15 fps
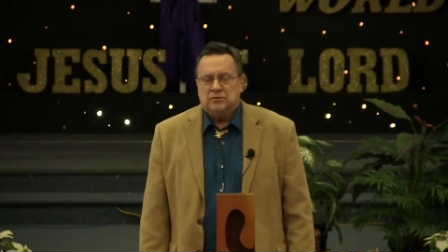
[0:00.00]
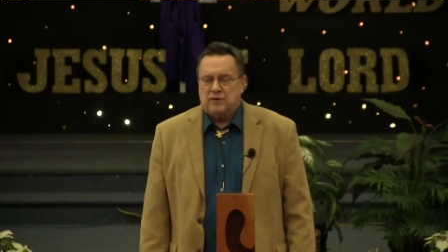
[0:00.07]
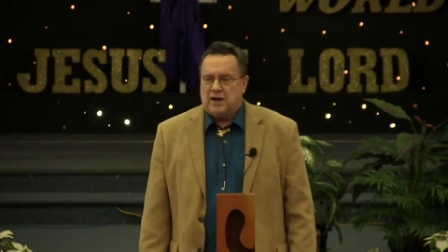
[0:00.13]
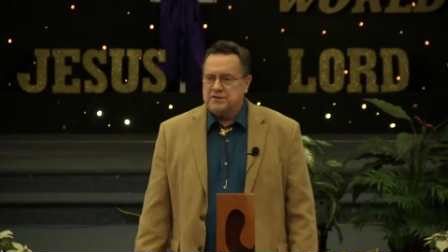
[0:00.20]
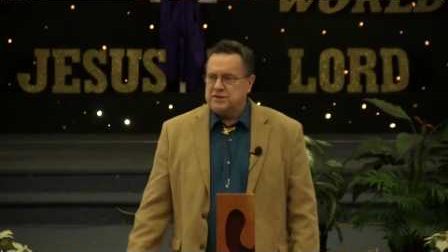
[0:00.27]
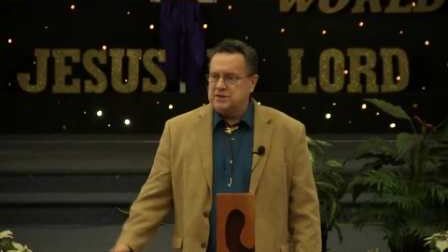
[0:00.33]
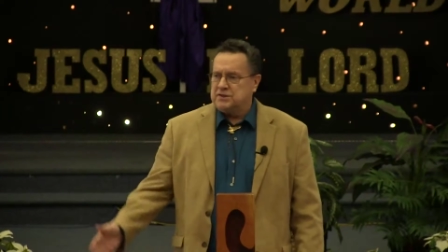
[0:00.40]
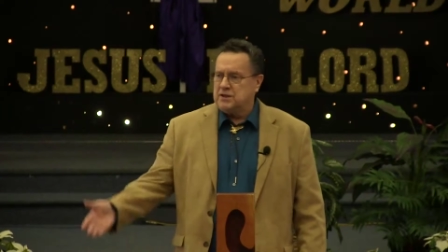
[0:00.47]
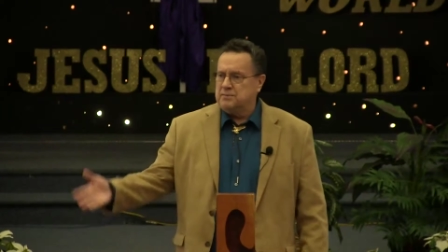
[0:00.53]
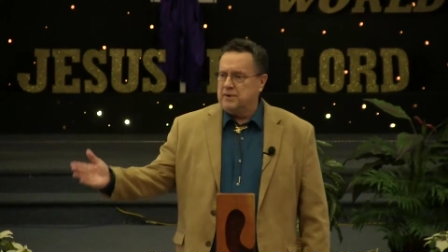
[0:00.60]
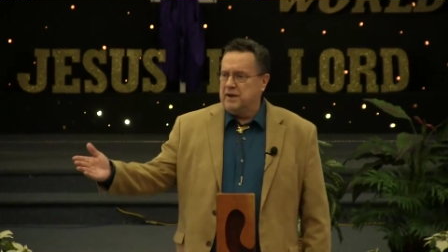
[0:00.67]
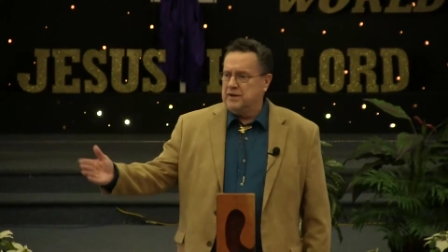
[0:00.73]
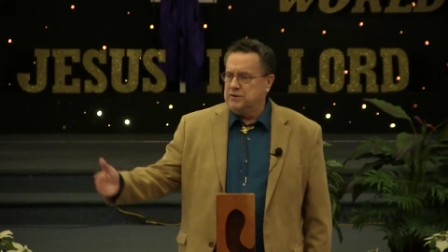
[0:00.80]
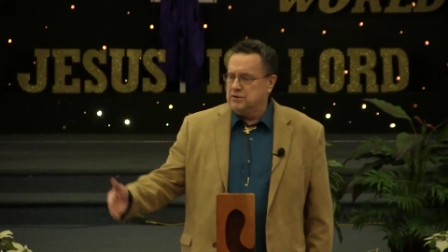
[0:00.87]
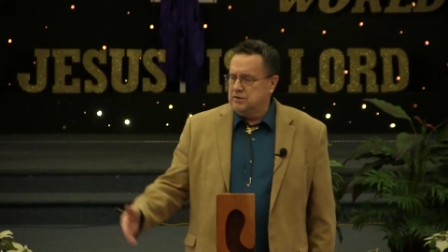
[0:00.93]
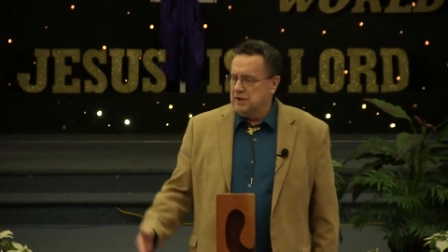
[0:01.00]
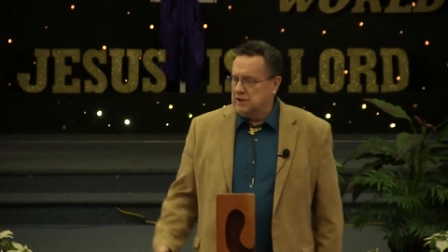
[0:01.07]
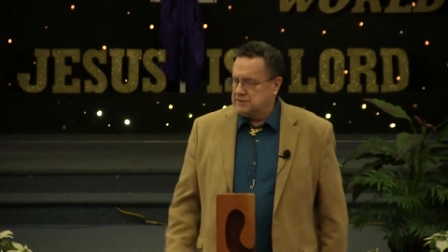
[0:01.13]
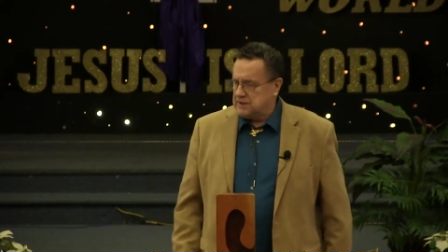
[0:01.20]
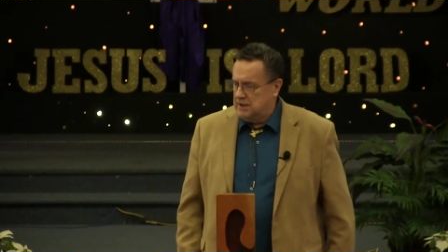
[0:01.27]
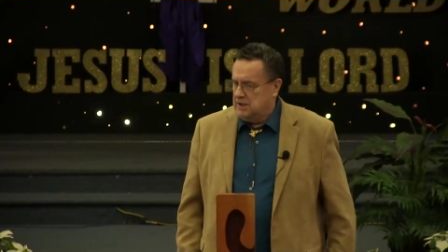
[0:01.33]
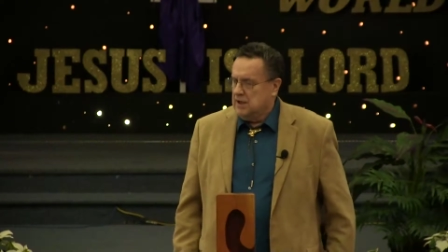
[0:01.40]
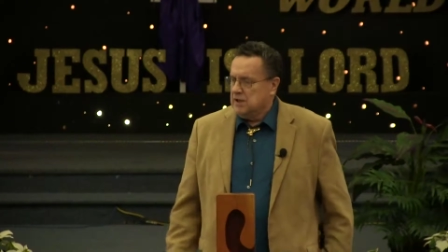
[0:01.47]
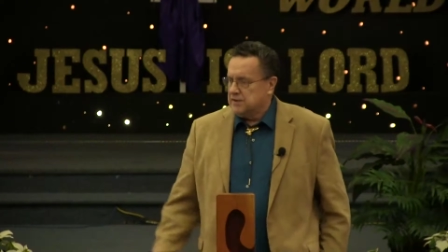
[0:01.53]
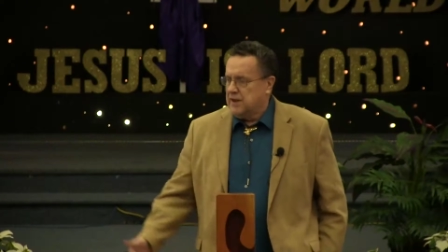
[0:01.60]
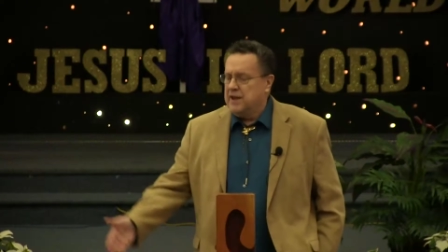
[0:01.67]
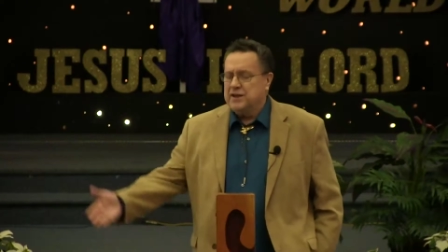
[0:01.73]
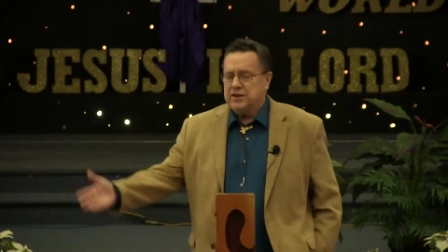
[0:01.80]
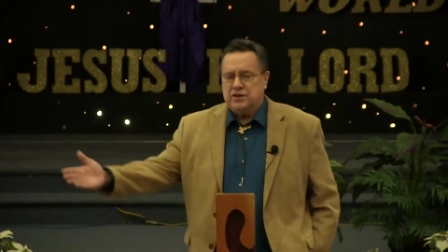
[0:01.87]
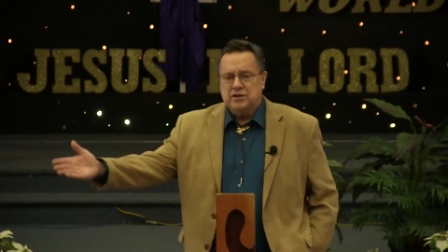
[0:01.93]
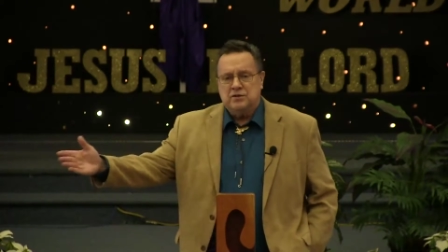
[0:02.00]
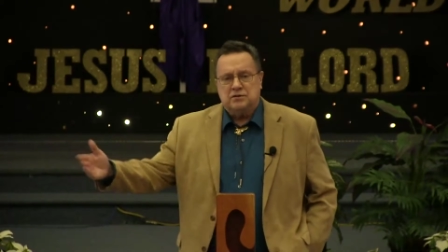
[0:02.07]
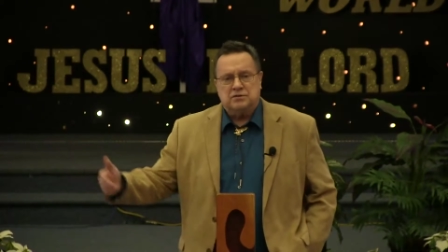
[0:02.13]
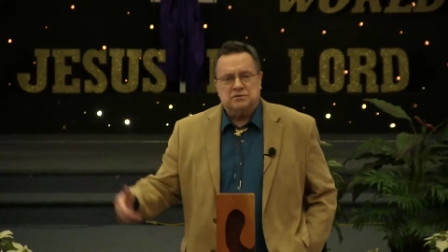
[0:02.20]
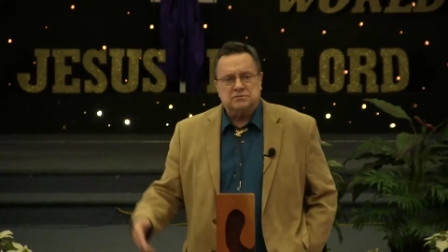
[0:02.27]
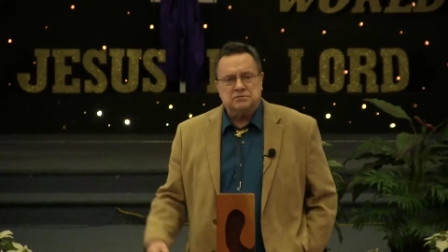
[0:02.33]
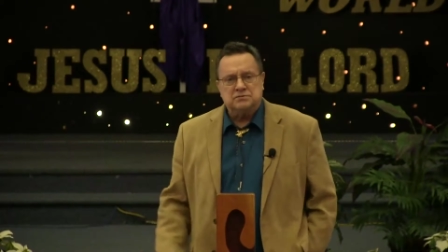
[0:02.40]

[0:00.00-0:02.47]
If I see somebody doing, I say, Thank you.